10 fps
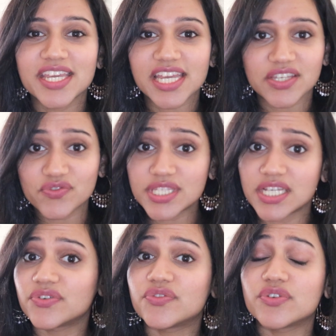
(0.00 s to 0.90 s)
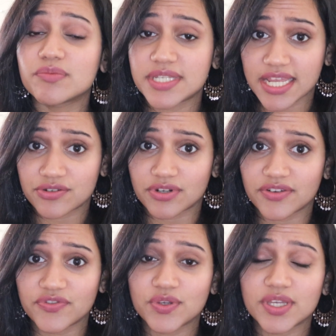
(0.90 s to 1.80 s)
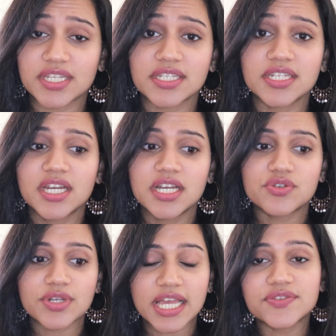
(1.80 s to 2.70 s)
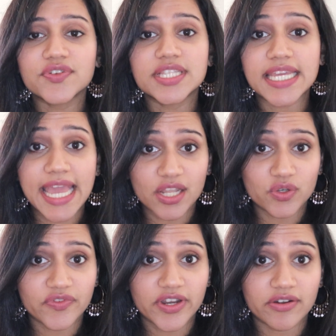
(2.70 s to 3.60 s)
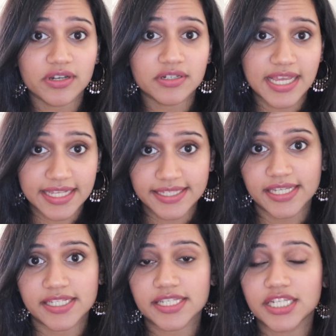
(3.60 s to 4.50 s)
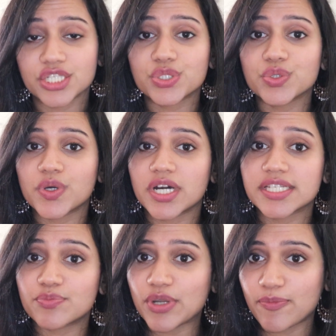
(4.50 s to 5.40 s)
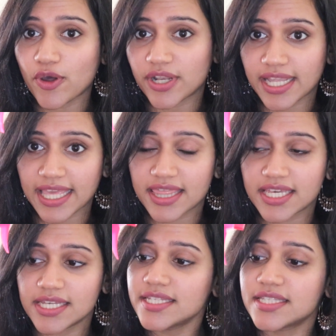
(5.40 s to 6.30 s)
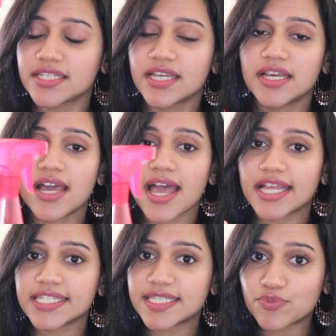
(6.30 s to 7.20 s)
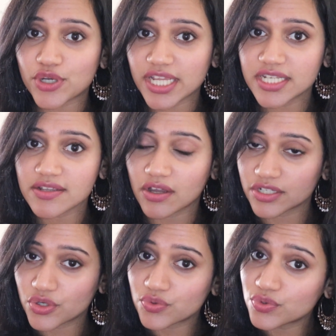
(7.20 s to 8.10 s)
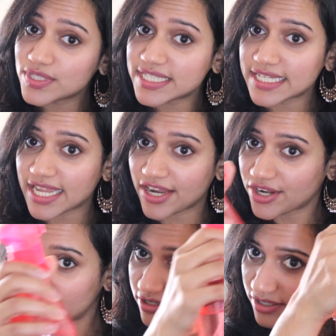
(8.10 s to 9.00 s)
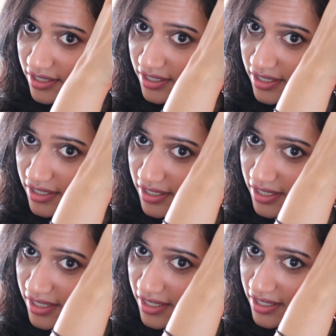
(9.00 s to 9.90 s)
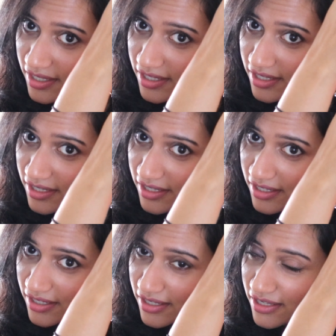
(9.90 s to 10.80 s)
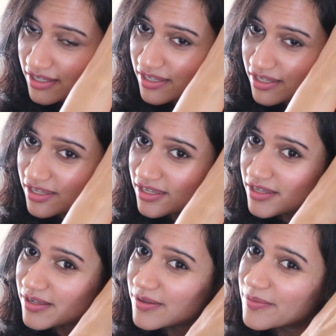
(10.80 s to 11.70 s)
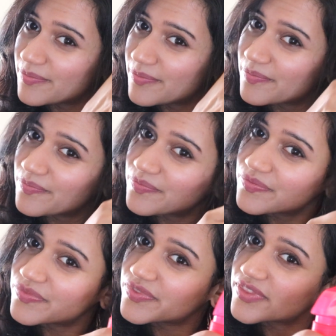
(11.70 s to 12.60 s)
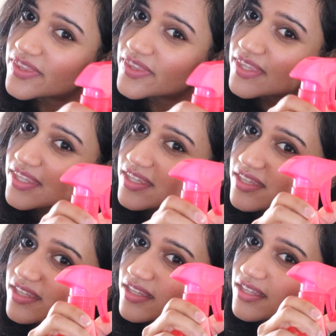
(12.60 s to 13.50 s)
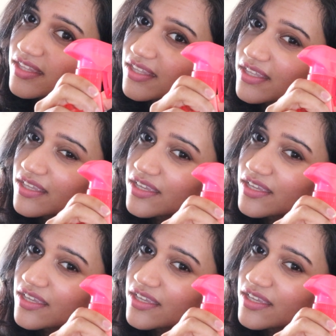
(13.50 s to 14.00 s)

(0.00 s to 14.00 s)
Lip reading: If you suffer from dandruff, you can transfer the aloe vera essence into a spray bottle like this and spray it on your roots and hair. Leave it on for at least half an hour and then wash it off with cool water.